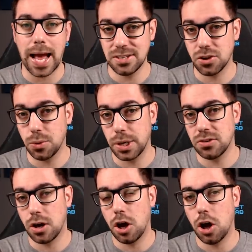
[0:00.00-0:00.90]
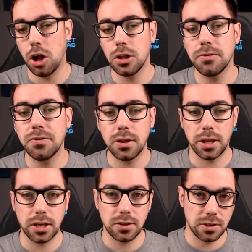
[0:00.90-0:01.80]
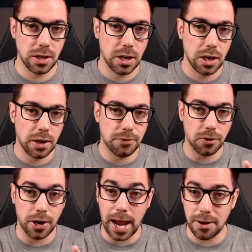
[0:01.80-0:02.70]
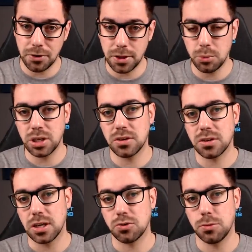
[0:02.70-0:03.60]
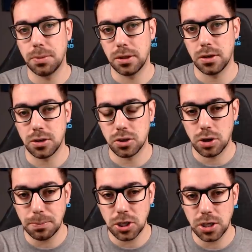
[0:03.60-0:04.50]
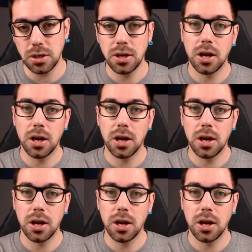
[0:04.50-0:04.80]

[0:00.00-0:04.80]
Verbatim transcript: As always, all of the links for everything we discuss will be in the description.